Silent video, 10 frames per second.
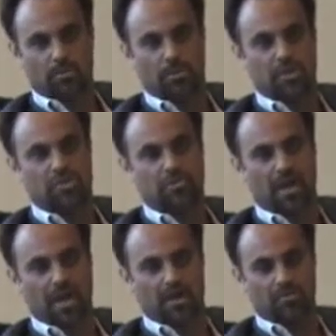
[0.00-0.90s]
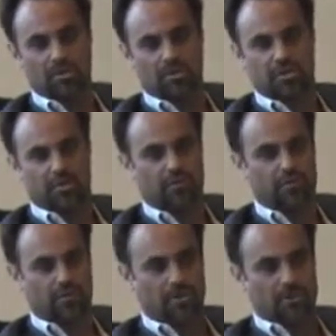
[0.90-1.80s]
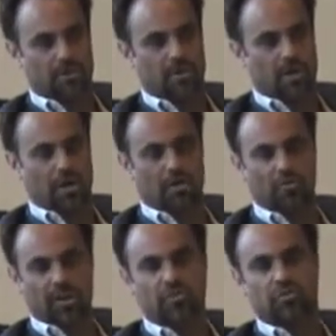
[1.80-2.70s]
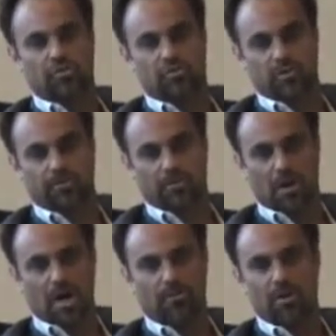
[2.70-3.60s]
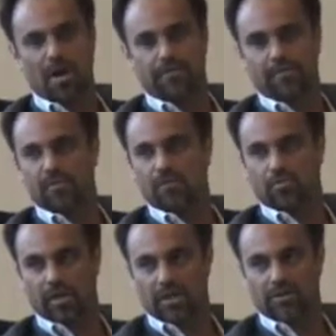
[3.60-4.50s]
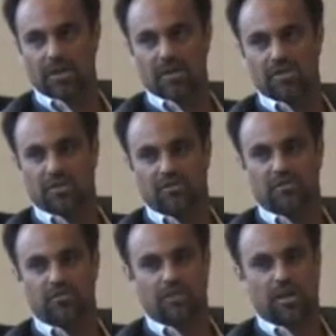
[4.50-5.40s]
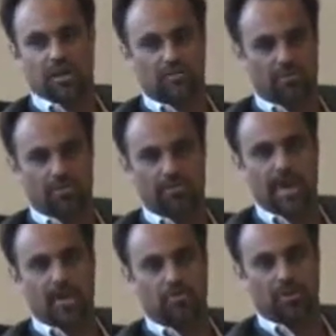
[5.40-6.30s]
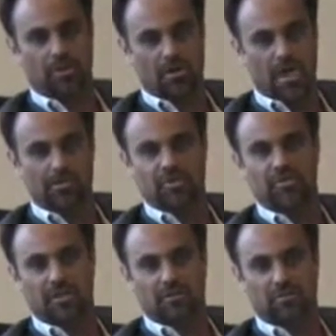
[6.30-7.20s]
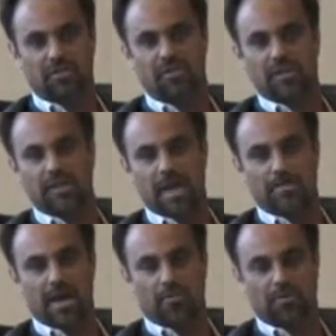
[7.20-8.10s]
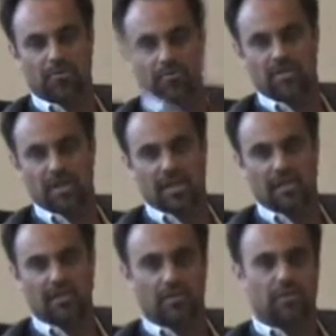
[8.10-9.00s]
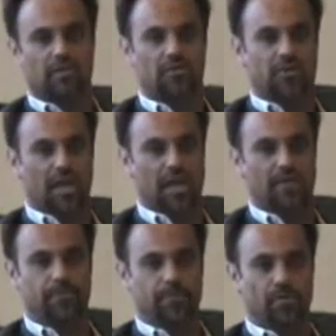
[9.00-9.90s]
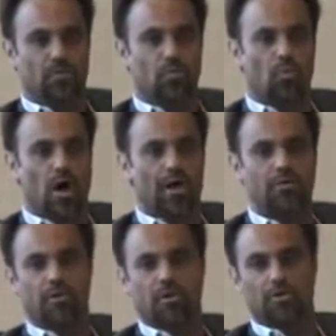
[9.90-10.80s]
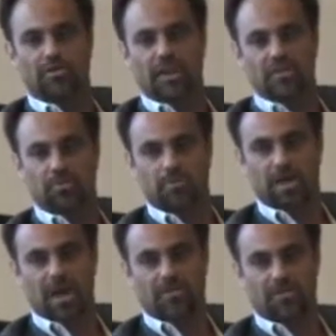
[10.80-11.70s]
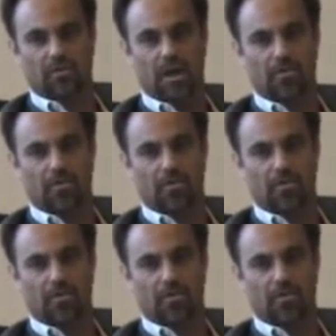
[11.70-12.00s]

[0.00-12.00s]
Bridgespan, which is a research group for nonprofit organizations studying sort of the macroeconomics of it, recently came out with a study saying, why are there no investment banks in the